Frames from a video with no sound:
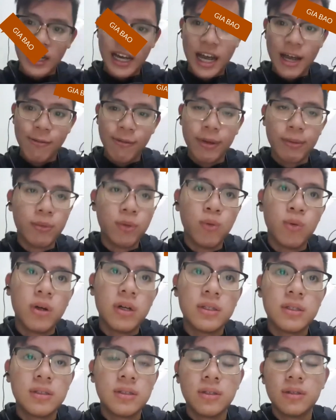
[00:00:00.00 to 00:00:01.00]
Hi
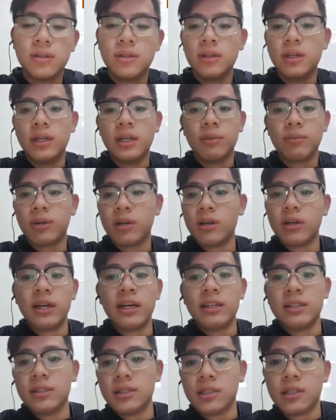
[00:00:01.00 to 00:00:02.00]
everyone, so today I'm
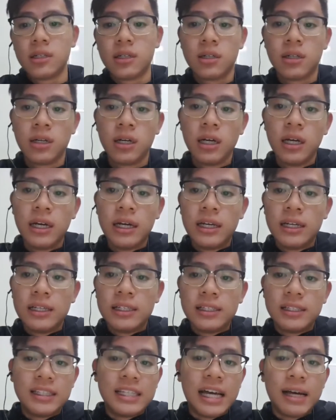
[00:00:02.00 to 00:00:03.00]
gonna answer
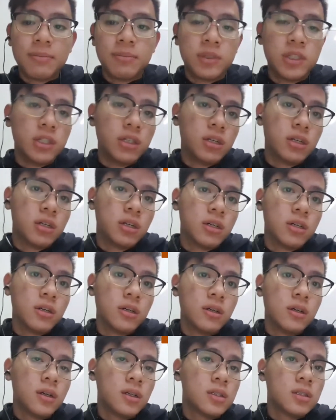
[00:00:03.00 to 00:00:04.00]

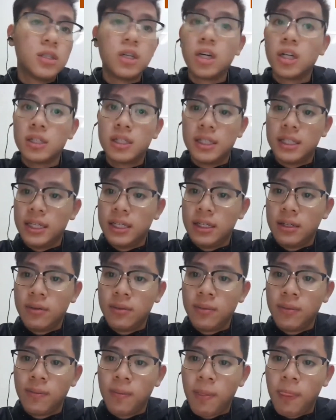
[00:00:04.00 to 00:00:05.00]
chapter
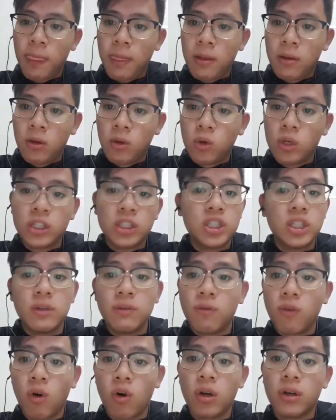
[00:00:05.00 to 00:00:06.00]
13,
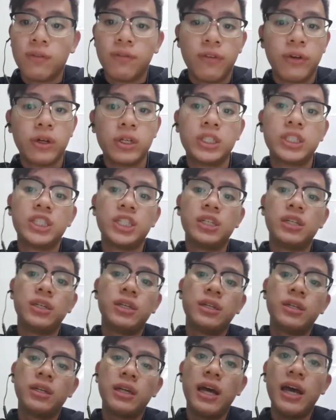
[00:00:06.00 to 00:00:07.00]
question 4 and
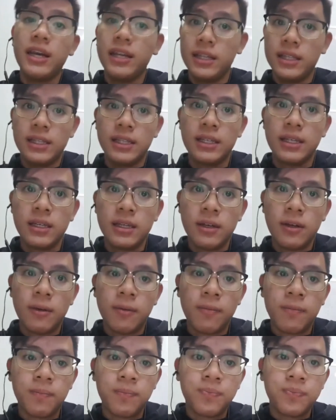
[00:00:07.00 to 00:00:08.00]
question 8.
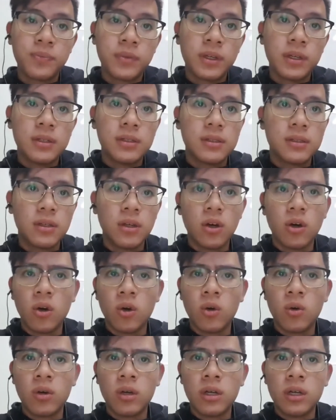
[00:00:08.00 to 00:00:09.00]

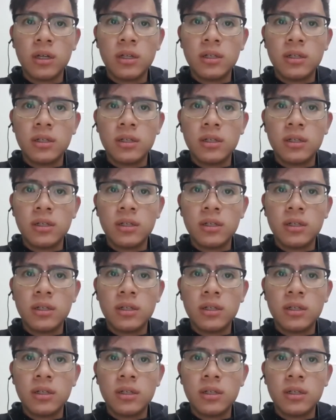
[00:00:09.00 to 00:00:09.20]
So,